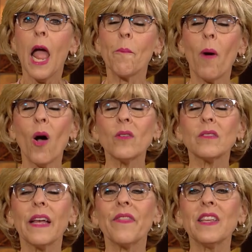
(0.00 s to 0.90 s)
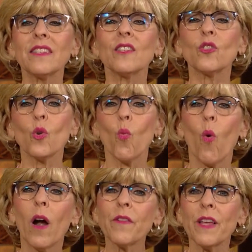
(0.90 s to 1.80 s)
And Paul said, "This is the
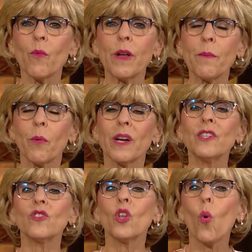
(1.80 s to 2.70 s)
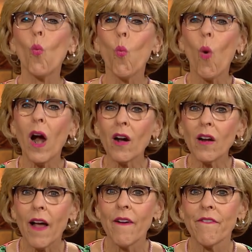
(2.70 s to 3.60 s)
word that we preach, the
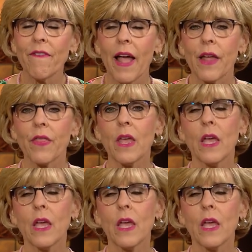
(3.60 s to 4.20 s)
word of faith."